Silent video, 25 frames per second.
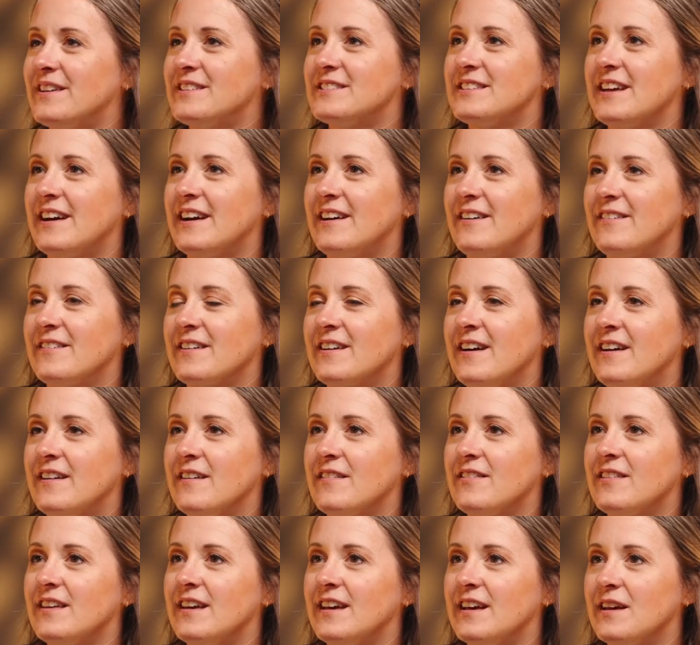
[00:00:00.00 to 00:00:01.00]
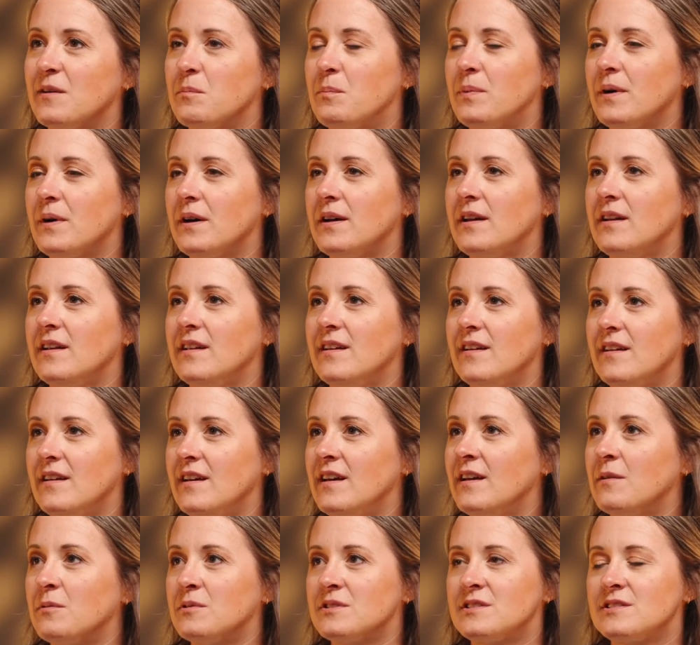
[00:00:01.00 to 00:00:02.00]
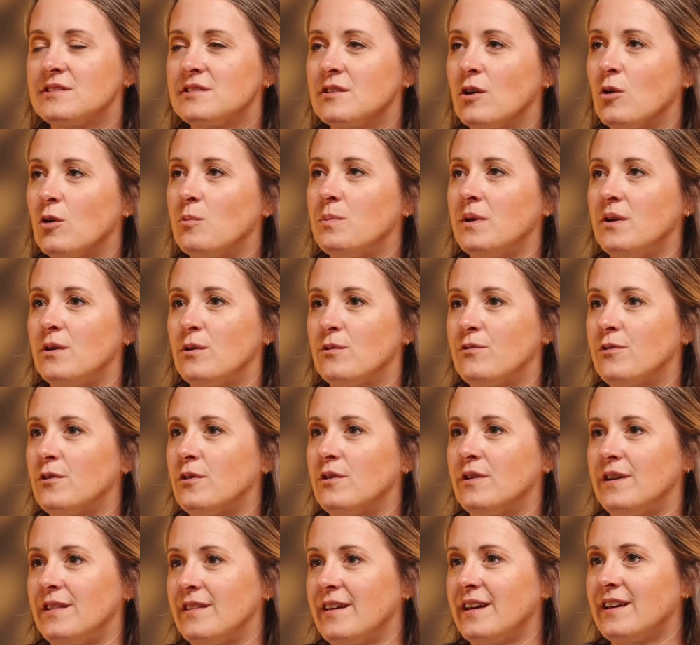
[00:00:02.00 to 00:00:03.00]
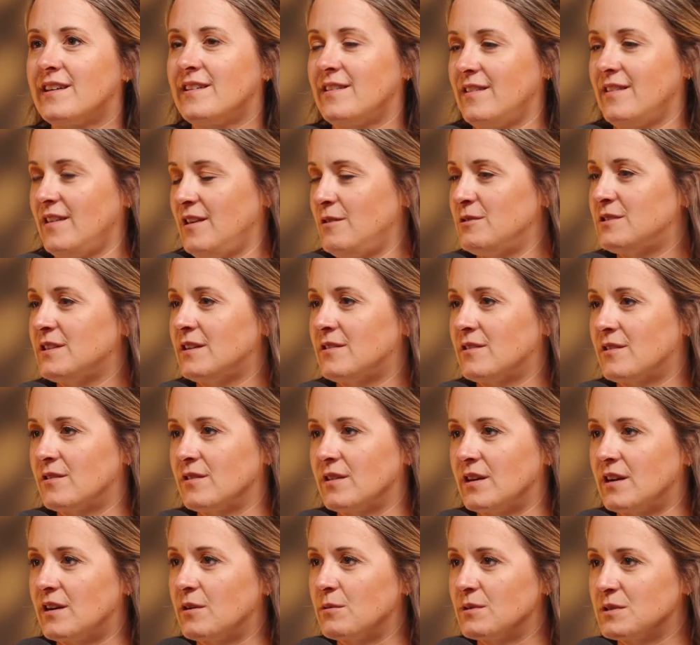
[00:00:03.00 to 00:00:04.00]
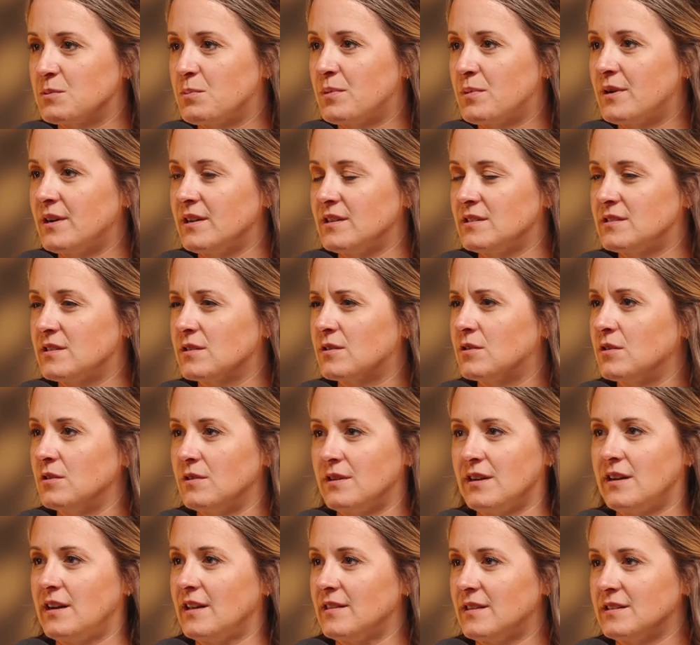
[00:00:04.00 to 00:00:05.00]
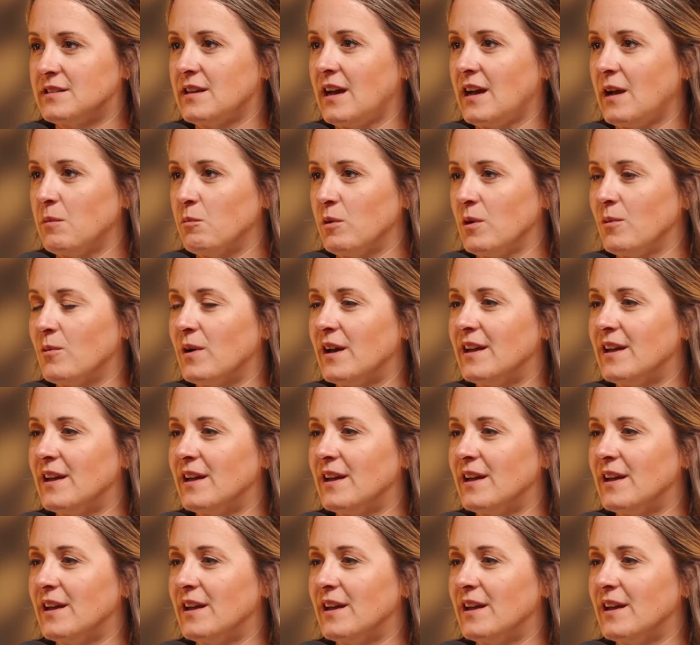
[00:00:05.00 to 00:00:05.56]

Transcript: out kind of thing. But it was so beautiful. And like you said earlier, it was pretty secluded at the time we went.